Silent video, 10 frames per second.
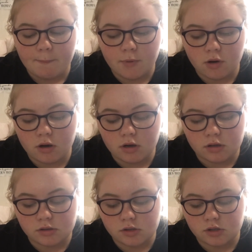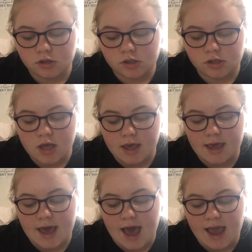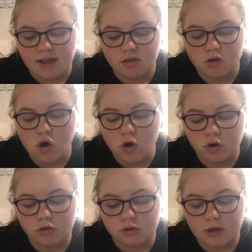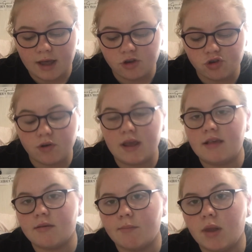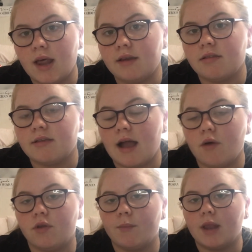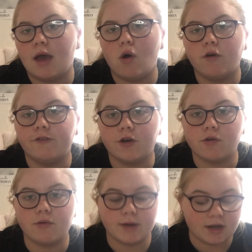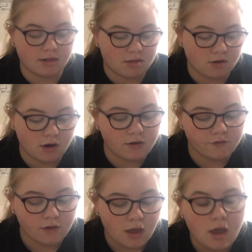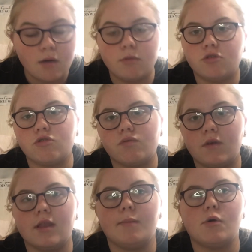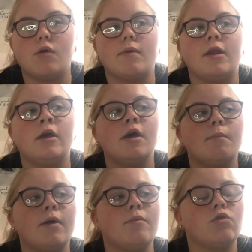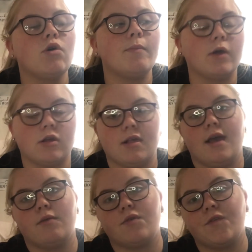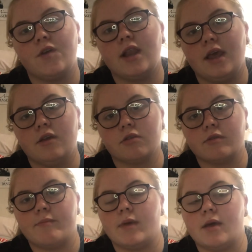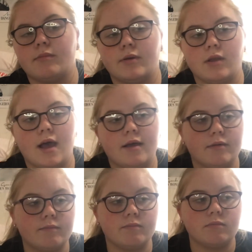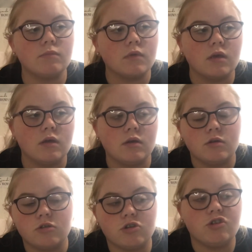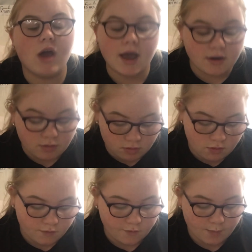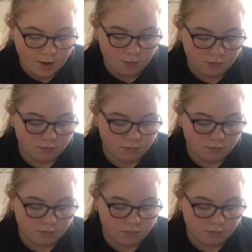But yeah, I had to cut trees and plants down that were overgrowing and stuff, which was really boring. But it was good because there was 3 leaders with me, and we were just chatting and stuff about